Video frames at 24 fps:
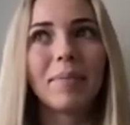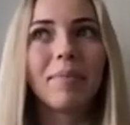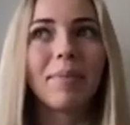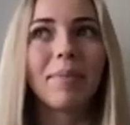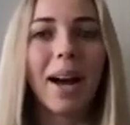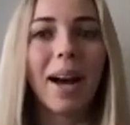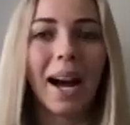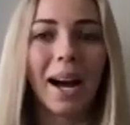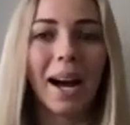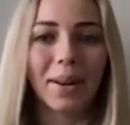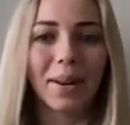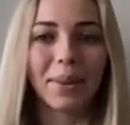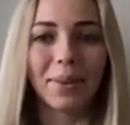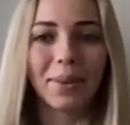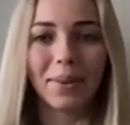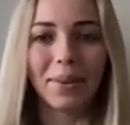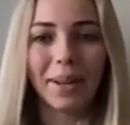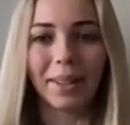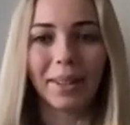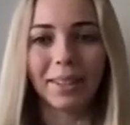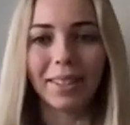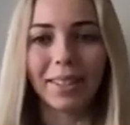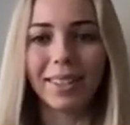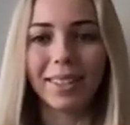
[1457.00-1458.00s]
how
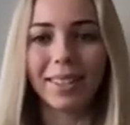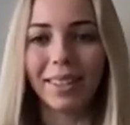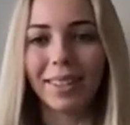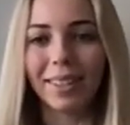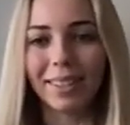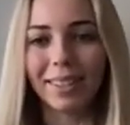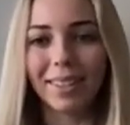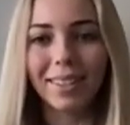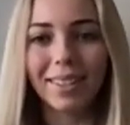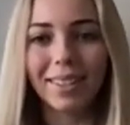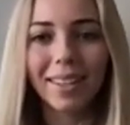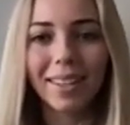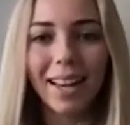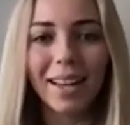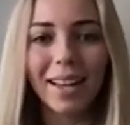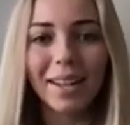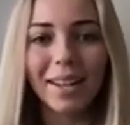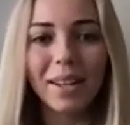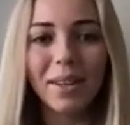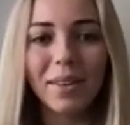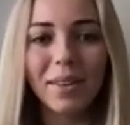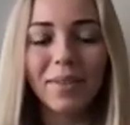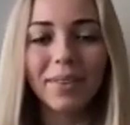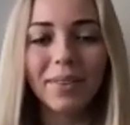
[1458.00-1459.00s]
well it does kind
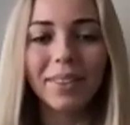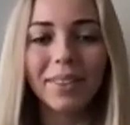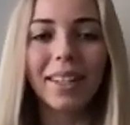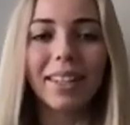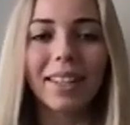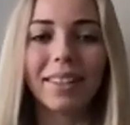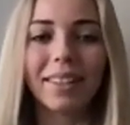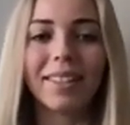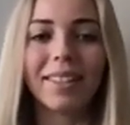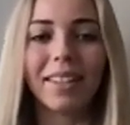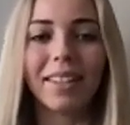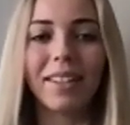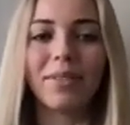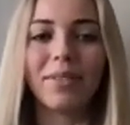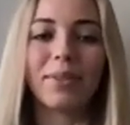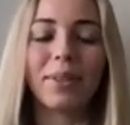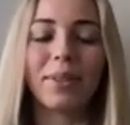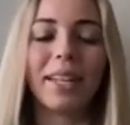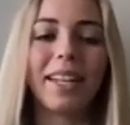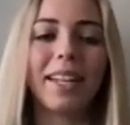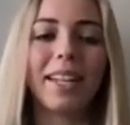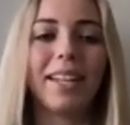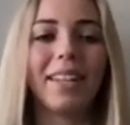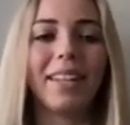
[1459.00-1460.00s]
of and like see if we
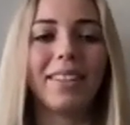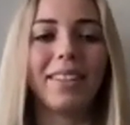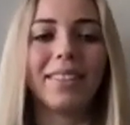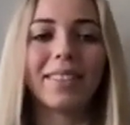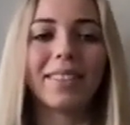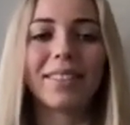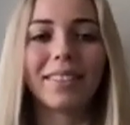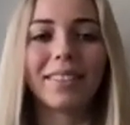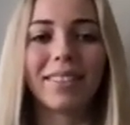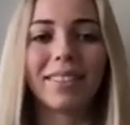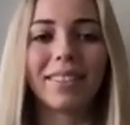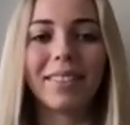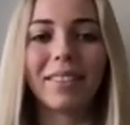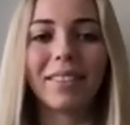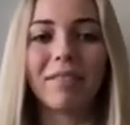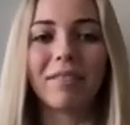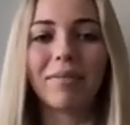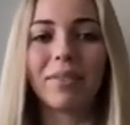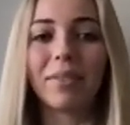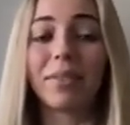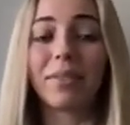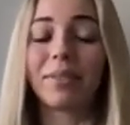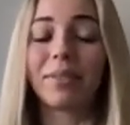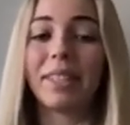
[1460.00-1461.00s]
hit it,
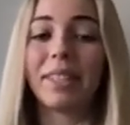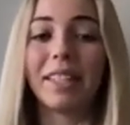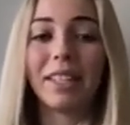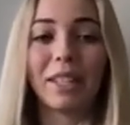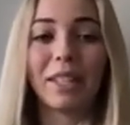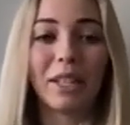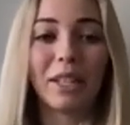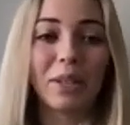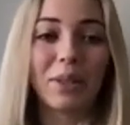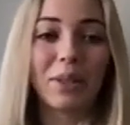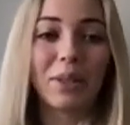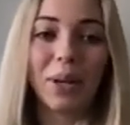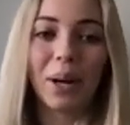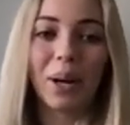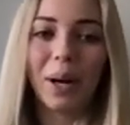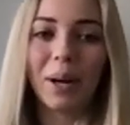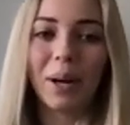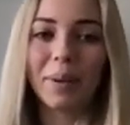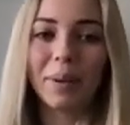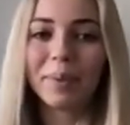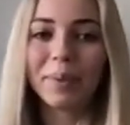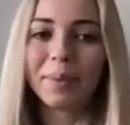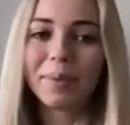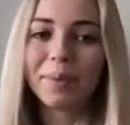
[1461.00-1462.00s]
if we did a good
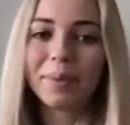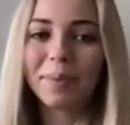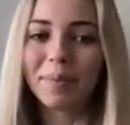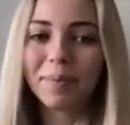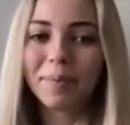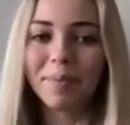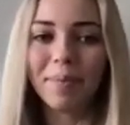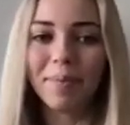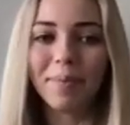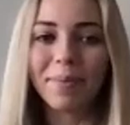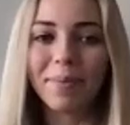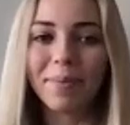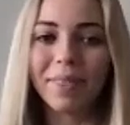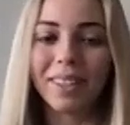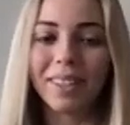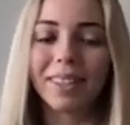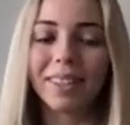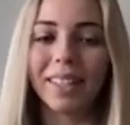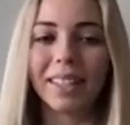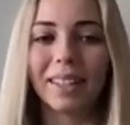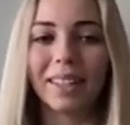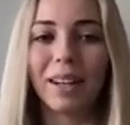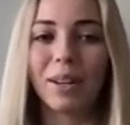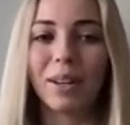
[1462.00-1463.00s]
job and
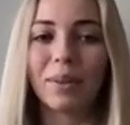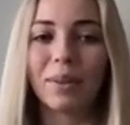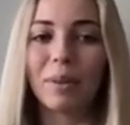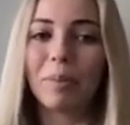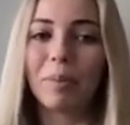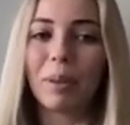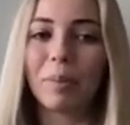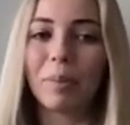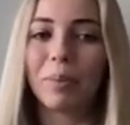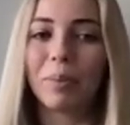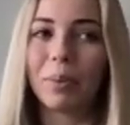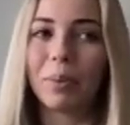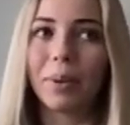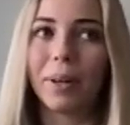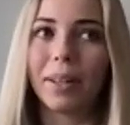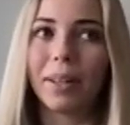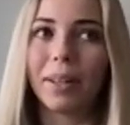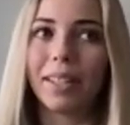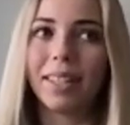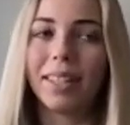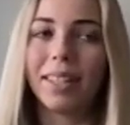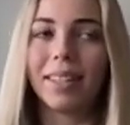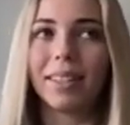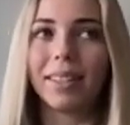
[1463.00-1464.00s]
like got what people
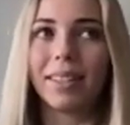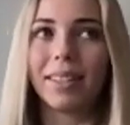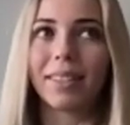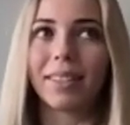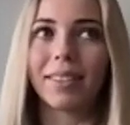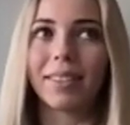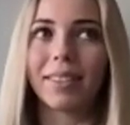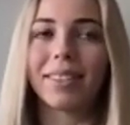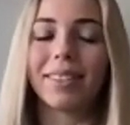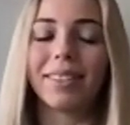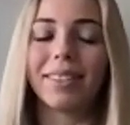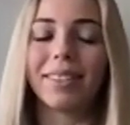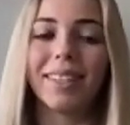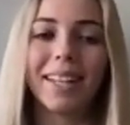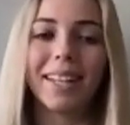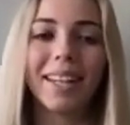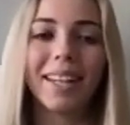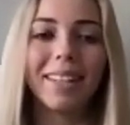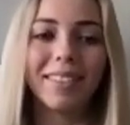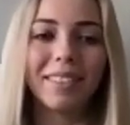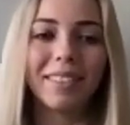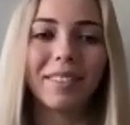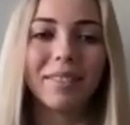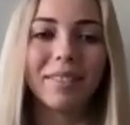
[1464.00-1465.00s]
wanted and understood
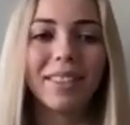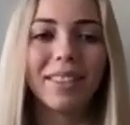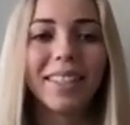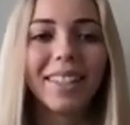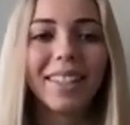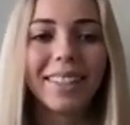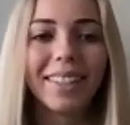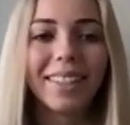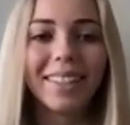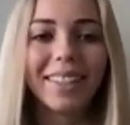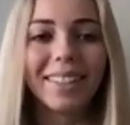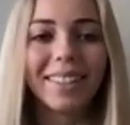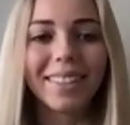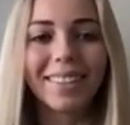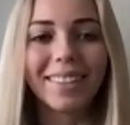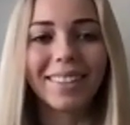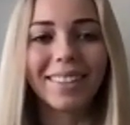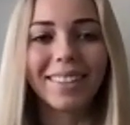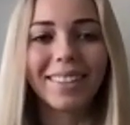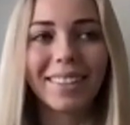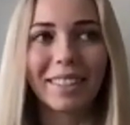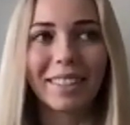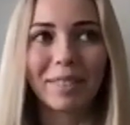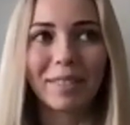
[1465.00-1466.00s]
that. So I
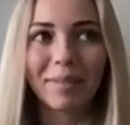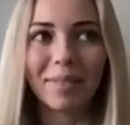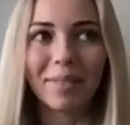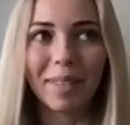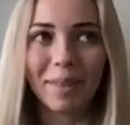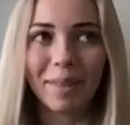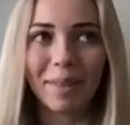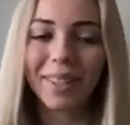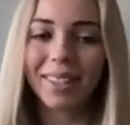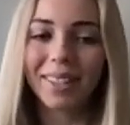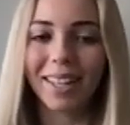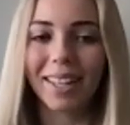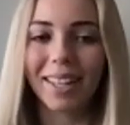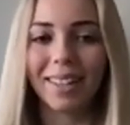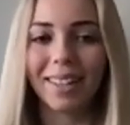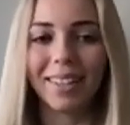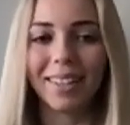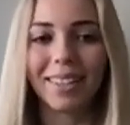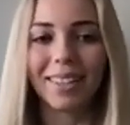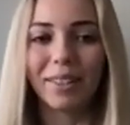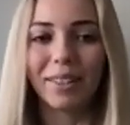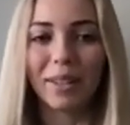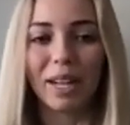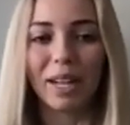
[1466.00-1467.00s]
was like, I'm excited to
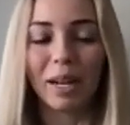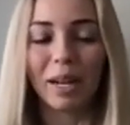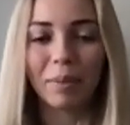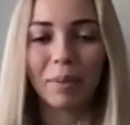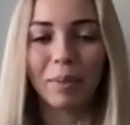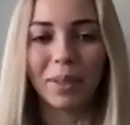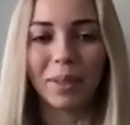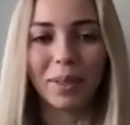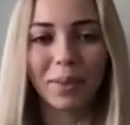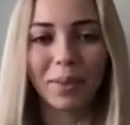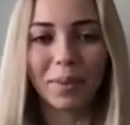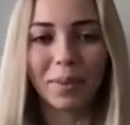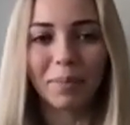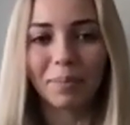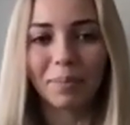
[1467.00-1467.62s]
see what happens.